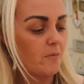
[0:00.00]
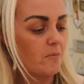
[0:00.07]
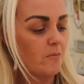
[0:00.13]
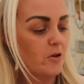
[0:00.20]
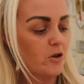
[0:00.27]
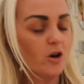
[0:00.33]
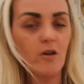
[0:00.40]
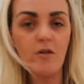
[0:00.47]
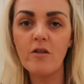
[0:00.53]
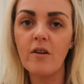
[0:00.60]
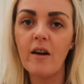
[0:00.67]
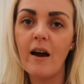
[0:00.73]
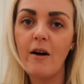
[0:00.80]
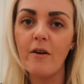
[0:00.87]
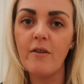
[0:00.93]
majorly
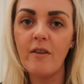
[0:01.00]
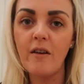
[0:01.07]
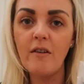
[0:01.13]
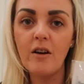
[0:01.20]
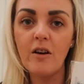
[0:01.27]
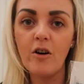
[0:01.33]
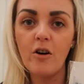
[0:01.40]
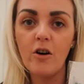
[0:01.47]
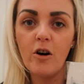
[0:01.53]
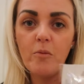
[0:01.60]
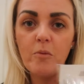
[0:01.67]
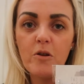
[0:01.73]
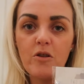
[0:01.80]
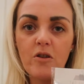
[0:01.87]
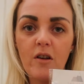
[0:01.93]
out of
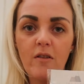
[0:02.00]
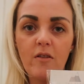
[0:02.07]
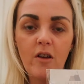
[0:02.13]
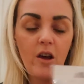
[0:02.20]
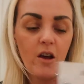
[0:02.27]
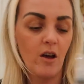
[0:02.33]
silicone, which is